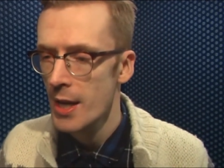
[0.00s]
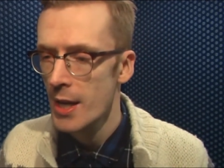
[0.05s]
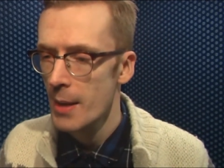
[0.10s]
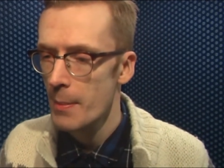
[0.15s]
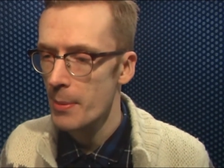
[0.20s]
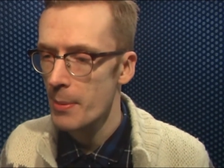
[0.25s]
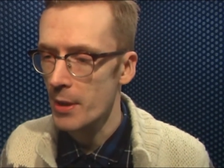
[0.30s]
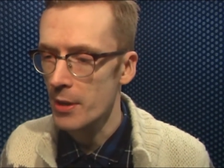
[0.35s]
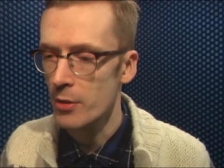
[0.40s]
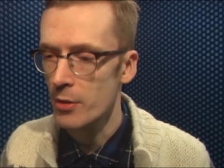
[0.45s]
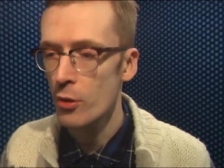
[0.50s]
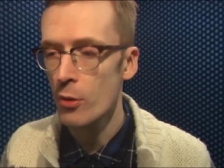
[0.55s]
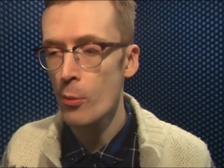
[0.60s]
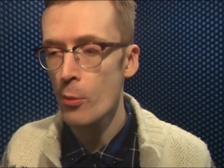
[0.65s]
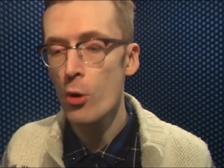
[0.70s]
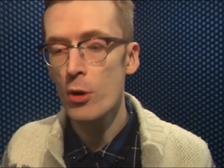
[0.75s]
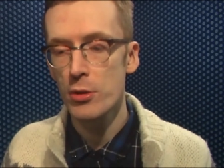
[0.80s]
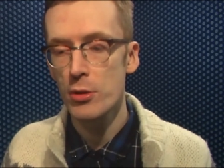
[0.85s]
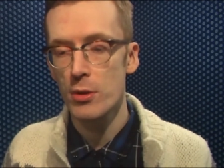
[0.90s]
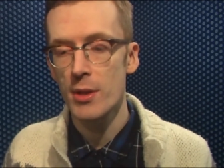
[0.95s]
but no
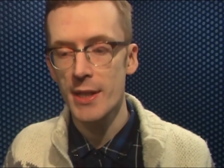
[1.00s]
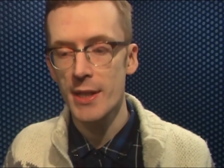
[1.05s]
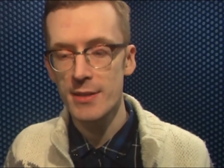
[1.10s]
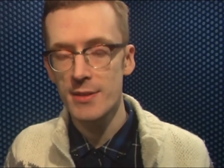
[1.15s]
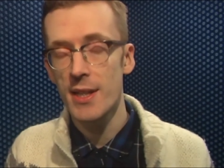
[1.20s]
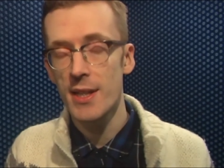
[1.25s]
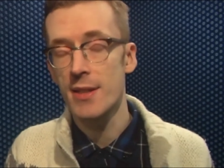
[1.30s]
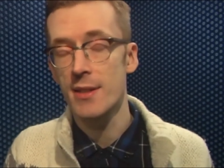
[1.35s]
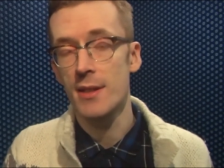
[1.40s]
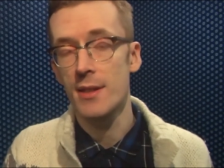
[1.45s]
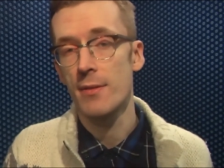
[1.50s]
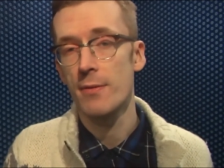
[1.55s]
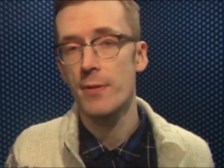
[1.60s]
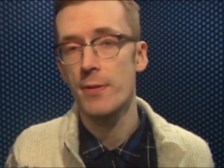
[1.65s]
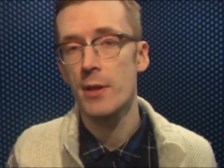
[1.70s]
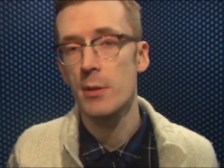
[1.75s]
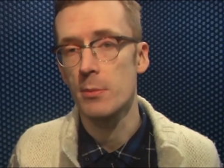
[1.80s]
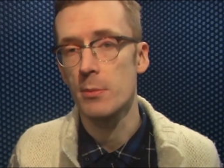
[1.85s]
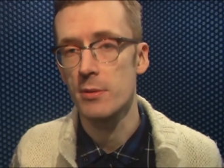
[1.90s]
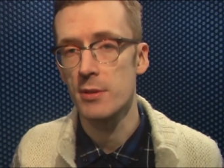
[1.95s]
more so, like I said, than
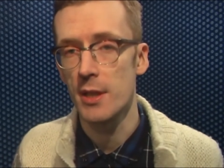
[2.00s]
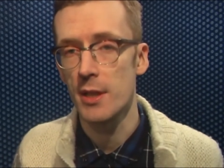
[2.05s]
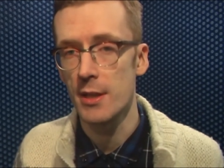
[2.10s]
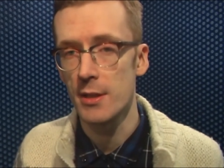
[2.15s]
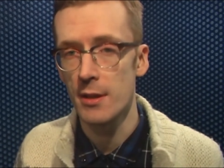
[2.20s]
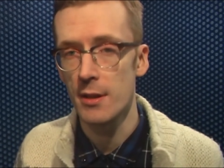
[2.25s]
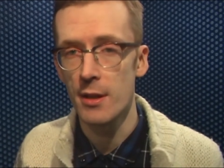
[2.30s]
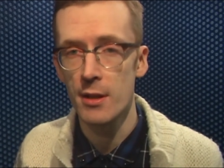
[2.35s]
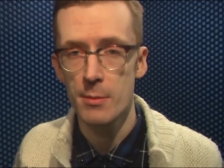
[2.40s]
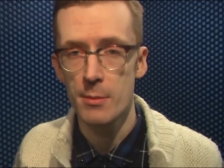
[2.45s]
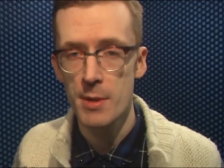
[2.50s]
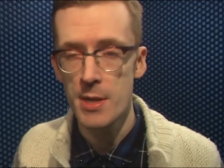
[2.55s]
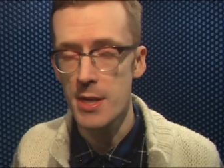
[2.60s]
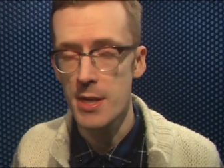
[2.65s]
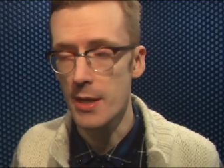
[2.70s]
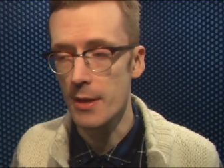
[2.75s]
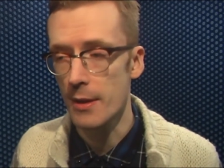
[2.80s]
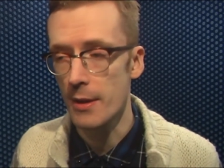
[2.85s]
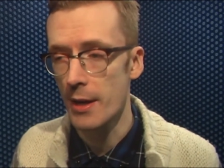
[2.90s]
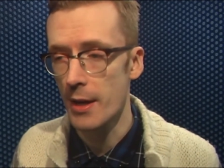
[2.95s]
films and other
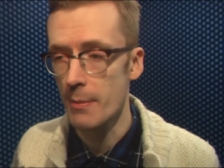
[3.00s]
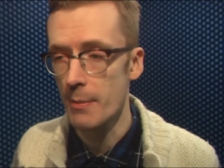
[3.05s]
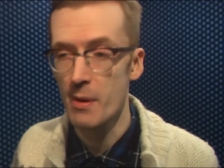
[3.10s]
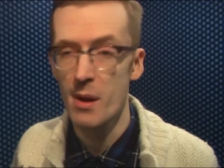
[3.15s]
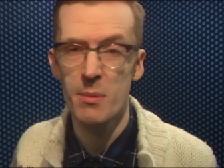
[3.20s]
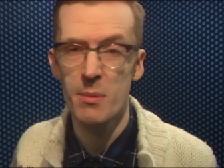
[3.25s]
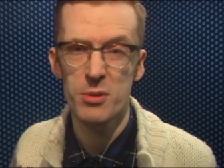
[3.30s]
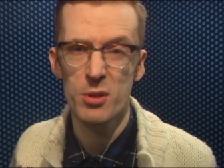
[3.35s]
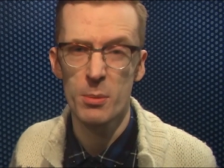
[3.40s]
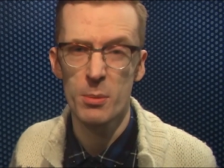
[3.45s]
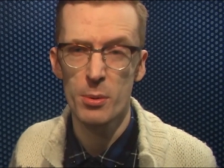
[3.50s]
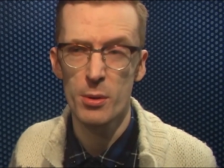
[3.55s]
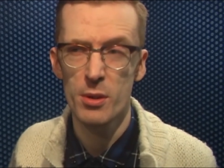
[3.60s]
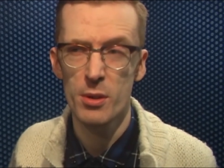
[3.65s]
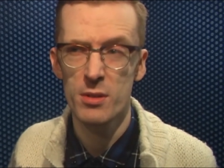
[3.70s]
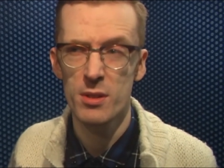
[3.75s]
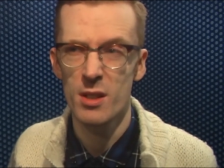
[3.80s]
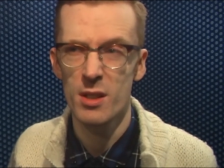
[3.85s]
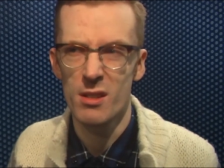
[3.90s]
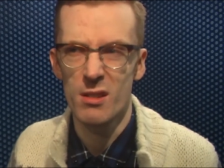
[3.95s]
media, perhaps not
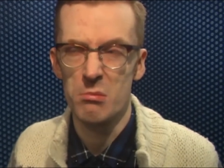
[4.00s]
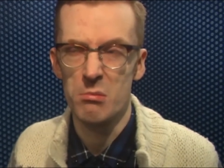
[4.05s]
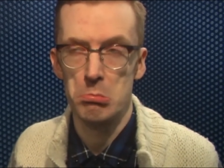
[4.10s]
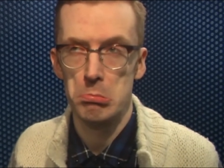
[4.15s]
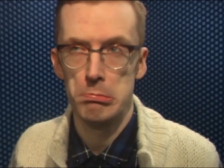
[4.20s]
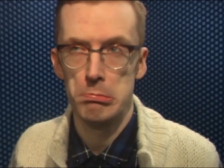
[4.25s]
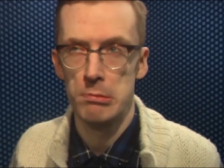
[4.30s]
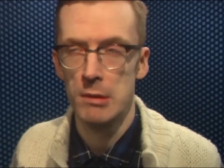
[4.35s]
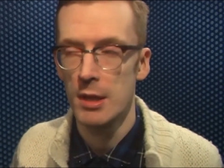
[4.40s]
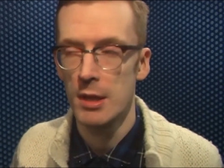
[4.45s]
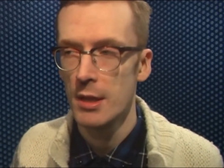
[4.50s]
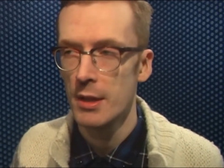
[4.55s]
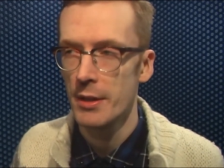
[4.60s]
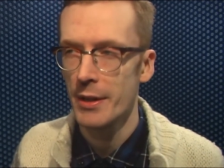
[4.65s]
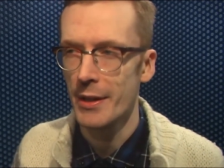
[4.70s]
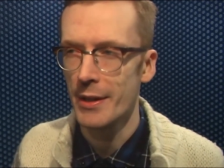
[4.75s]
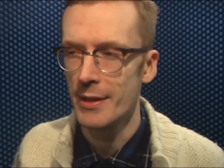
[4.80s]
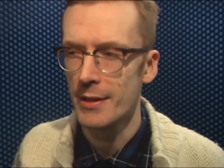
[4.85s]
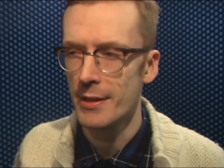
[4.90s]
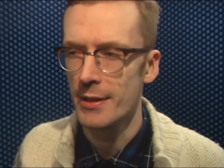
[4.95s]
books,
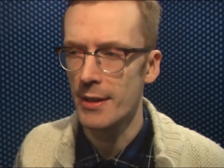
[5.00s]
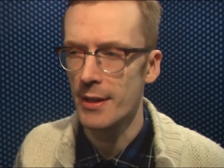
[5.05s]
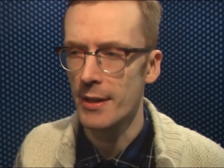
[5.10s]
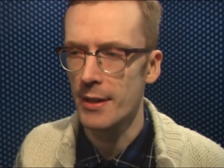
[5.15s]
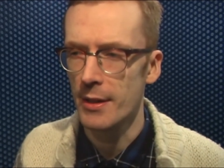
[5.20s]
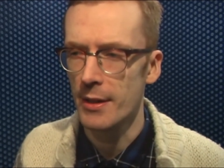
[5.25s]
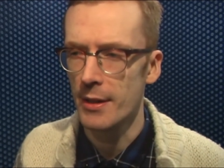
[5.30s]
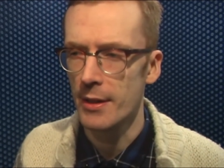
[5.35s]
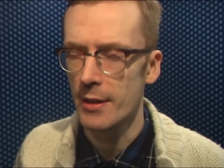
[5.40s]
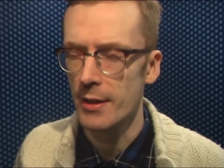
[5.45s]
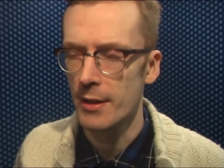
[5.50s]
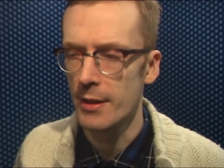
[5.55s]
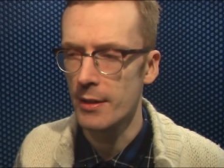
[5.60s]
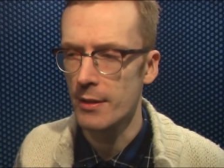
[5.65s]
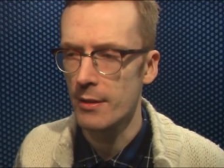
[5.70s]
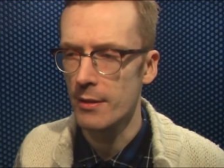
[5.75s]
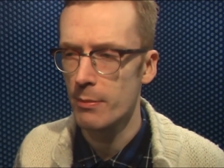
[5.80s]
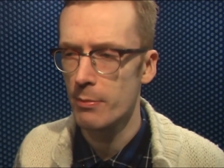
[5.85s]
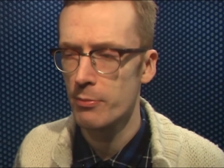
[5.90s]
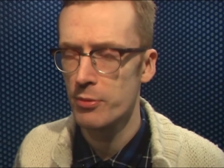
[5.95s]
and
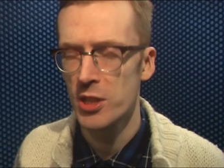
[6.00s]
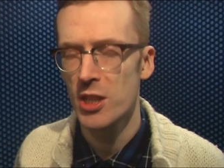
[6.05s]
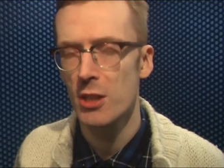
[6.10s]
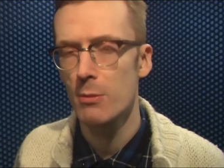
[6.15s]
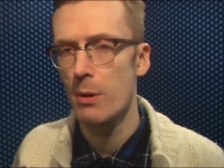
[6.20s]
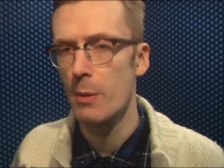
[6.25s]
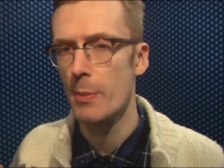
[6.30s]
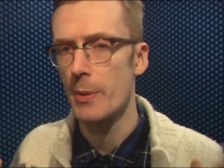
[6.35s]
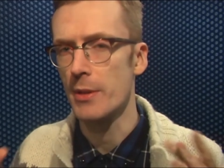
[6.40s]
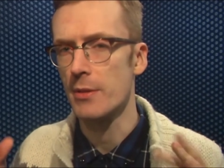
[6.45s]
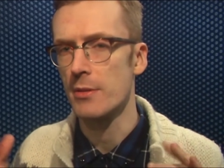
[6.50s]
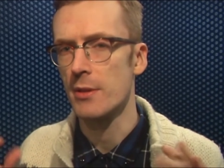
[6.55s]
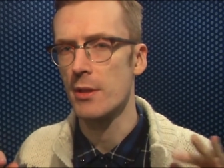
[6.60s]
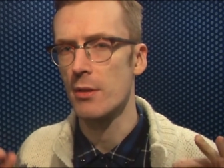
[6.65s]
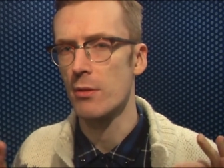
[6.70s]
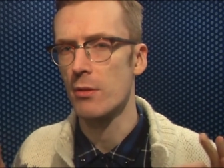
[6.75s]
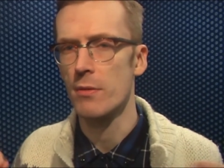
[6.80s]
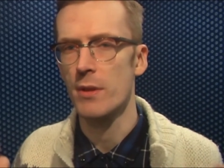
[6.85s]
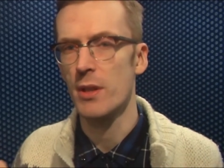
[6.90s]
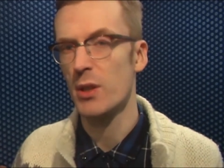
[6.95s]
shadow puppets. I
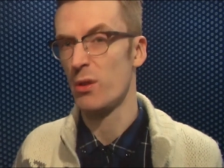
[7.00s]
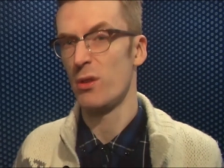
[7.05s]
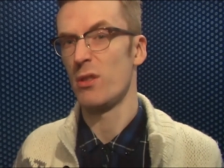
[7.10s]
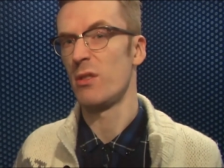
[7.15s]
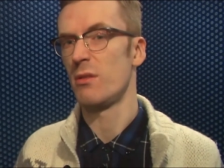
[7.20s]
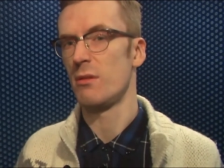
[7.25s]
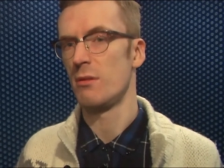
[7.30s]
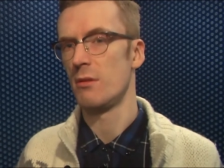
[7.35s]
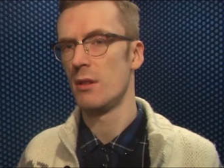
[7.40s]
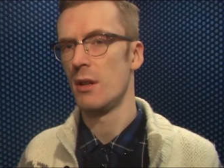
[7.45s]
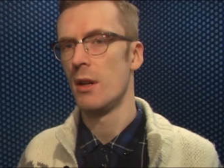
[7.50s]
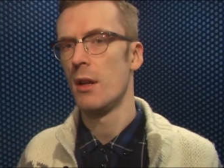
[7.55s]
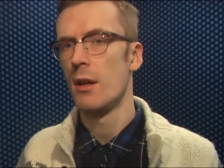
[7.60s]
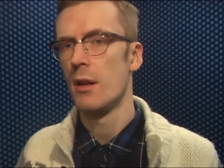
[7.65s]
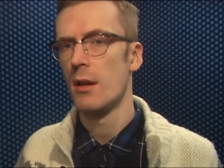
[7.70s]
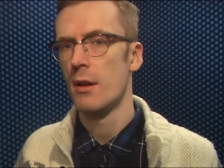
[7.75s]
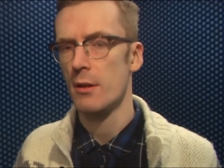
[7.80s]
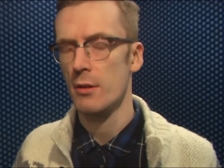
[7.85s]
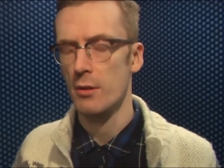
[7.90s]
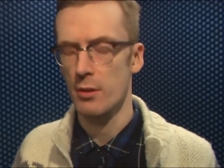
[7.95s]
don't know if they cause
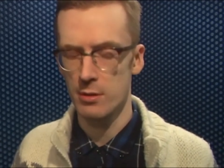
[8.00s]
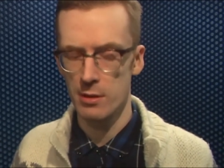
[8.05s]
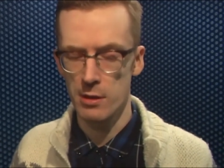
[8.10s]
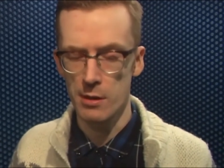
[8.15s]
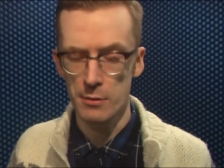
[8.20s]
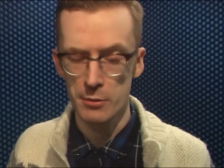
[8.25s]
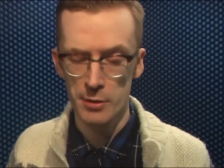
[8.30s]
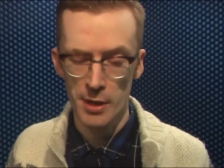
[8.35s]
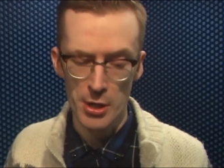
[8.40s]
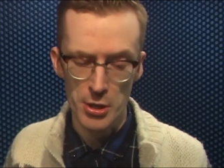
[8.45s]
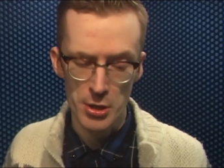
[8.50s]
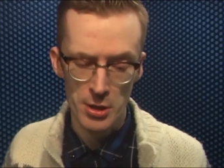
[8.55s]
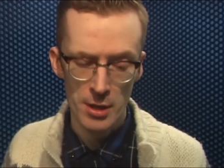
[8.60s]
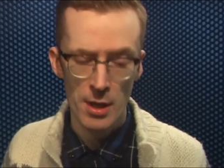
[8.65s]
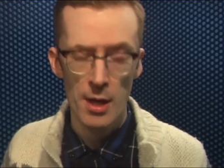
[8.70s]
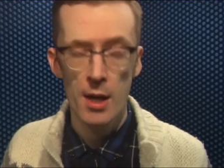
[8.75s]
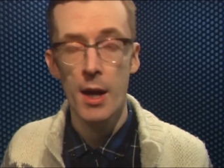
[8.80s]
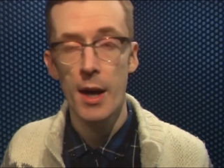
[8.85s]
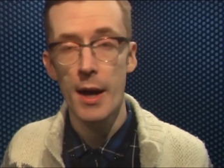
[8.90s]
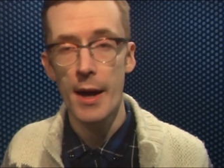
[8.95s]
a lot of aggression.
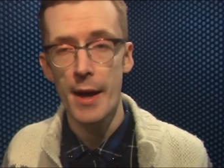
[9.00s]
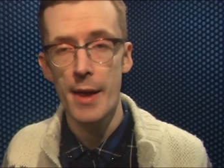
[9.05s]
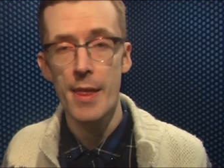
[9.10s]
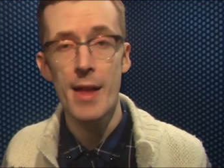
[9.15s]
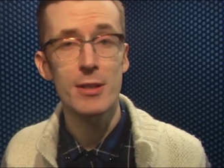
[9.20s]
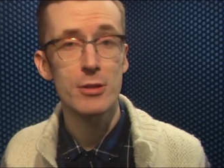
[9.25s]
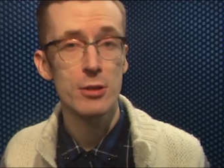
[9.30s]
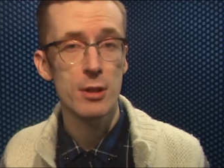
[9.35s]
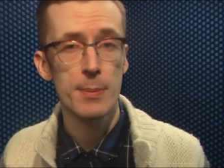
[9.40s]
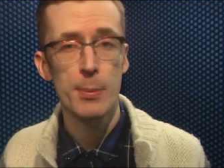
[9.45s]
That's not the